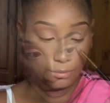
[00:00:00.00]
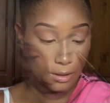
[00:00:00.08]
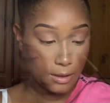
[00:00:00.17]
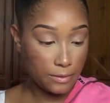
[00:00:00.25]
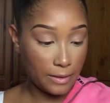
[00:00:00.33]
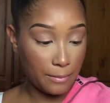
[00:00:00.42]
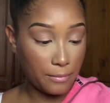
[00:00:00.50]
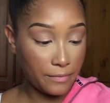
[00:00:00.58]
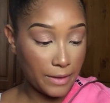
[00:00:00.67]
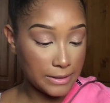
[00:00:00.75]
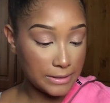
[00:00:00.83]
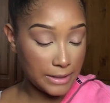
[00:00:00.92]
And then with
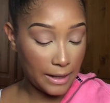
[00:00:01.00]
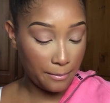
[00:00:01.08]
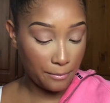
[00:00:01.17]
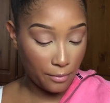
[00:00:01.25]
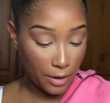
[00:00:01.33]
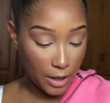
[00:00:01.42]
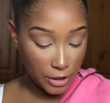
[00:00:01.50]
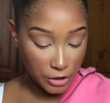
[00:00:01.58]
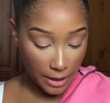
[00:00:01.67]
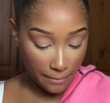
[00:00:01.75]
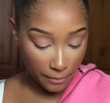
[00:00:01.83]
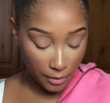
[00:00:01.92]
that same brush,
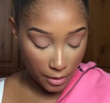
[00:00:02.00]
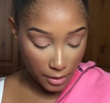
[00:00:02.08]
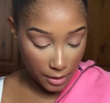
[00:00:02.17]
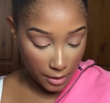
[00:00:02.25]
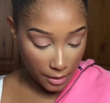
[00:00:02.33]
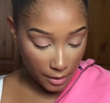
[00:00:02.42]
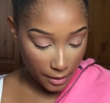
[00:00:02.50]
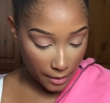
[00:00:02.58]
I'm gonna